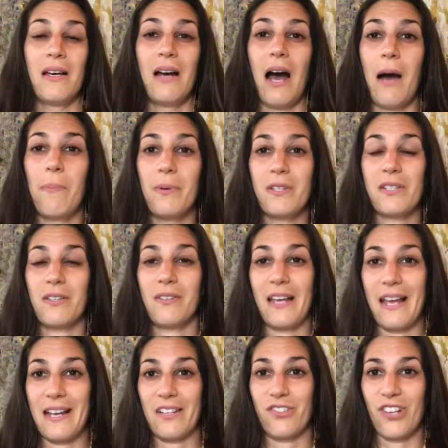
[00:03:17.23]
up until
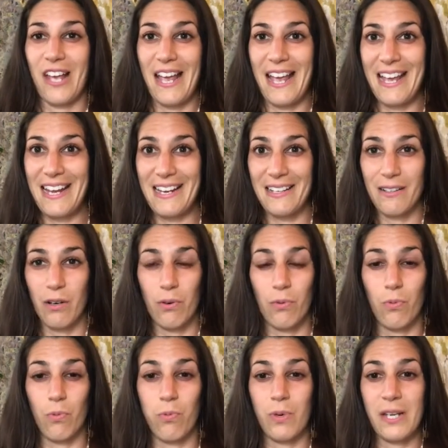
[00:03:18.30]
age 8,
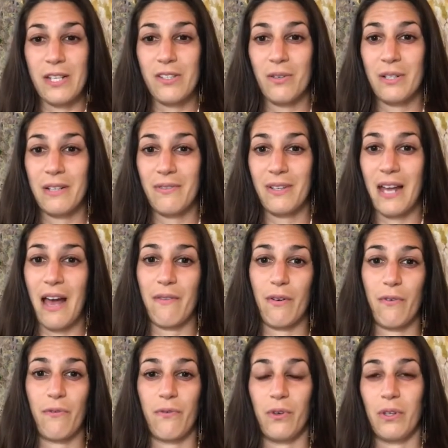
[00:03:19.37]
we don't even have a
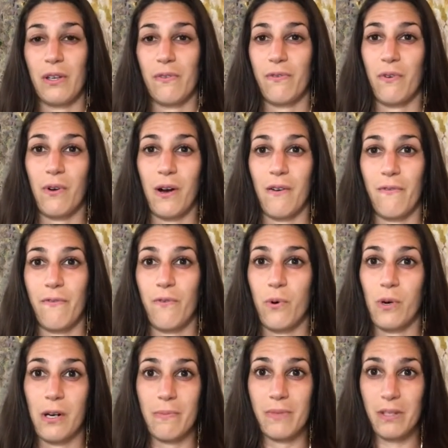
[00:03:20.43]
fully
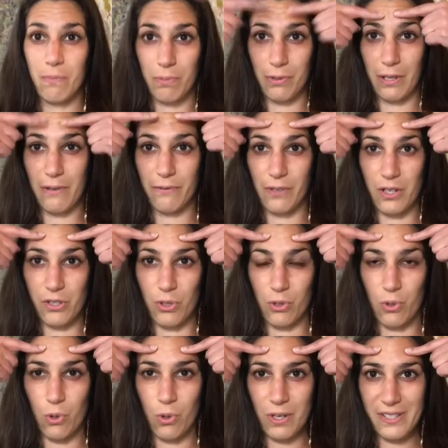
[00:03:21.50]
formed prefrontal
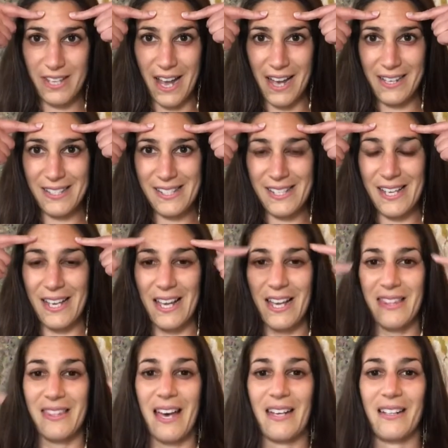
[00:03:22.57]
cortex
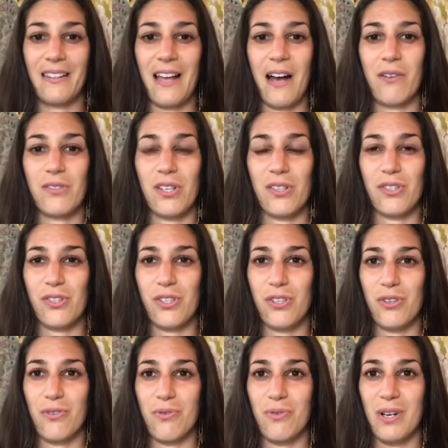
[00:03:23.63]
that allows us
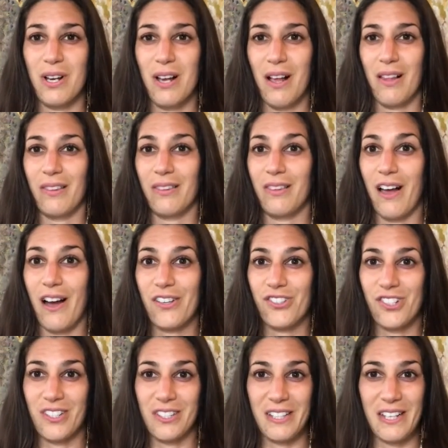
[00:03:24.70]
to
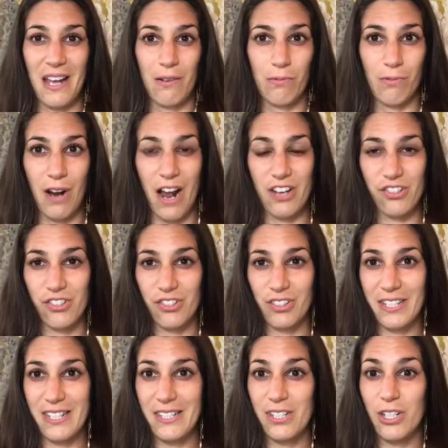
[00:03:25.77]
logically and
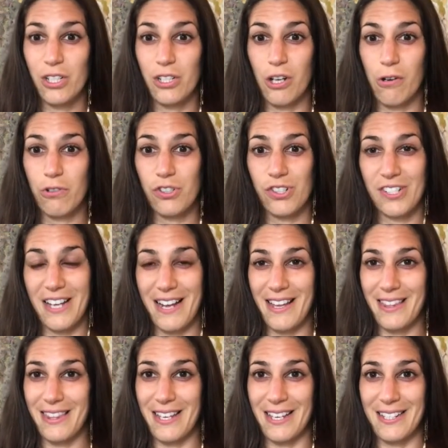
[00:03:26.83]
rationally
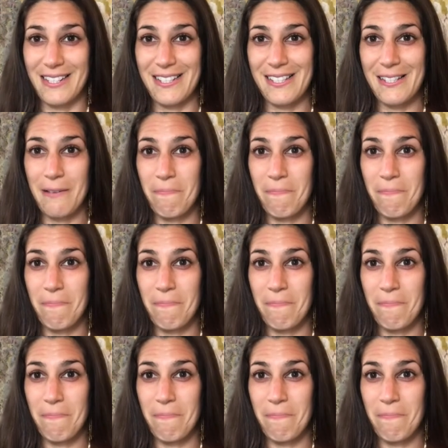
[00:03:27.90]
negotiate things,